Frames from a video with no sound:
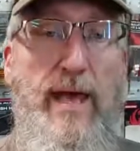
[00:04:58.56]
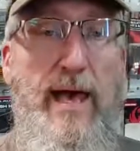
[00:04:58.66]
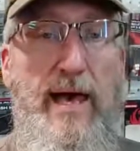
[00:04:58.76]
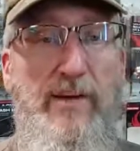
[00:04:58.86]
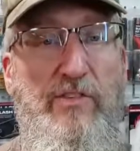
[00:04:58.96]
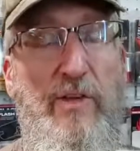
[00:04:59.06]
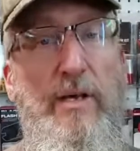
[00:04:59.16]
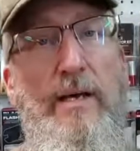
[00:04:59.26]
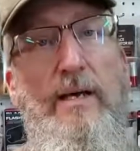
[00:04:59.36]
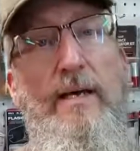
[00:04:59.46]
X.
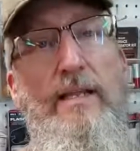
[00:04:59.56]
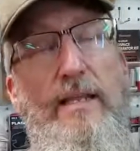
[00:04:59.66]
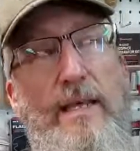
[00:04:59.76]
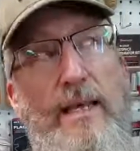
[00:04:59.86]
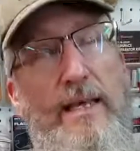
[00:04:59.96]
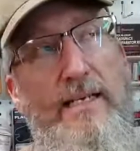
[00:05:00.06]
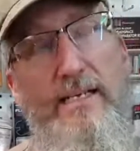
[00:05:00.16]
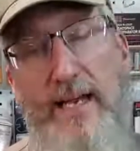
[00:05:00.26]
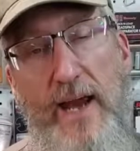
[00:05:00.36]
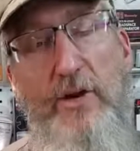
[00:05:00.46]
The
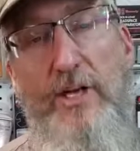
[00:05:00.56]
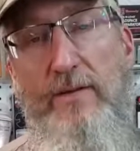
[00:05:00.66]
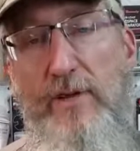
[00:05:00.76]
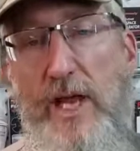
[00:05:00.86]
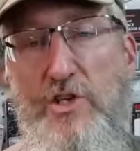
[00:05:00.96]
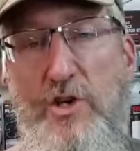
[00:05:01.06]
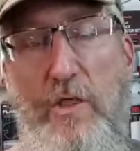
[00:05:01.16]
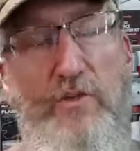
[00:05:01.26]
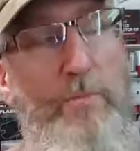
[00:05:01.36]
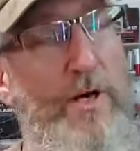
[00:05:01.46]
standard deviation
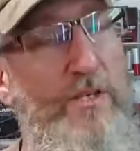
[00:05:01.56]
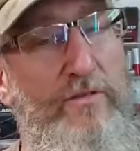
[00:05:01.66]
of those muzzle